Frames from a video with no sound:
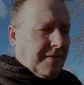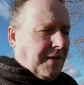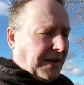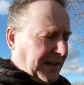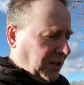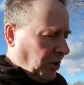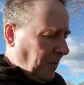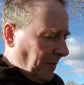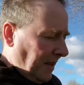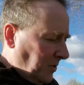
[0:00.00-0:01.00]
I'm going to
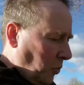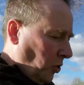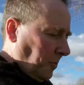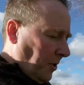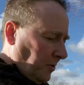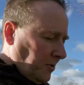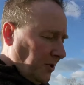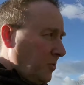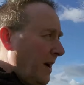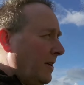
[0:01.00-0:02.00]
top up these water bottles
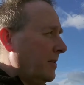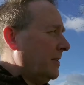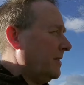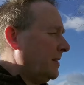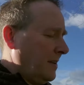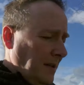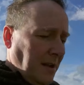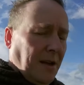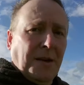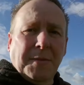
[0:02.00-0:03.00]
as well,
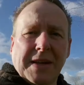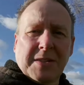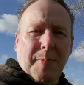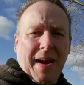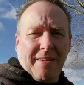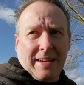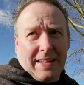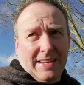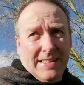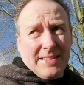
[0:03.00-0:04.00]
because
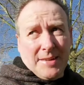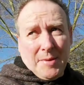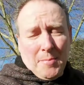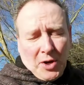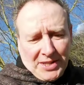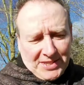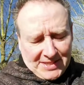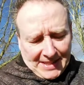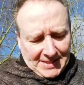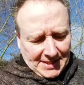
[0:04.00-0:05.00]
apparently it's going to be
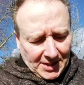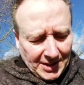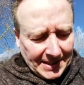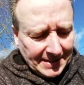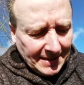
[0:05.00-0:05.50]
-6 tonight,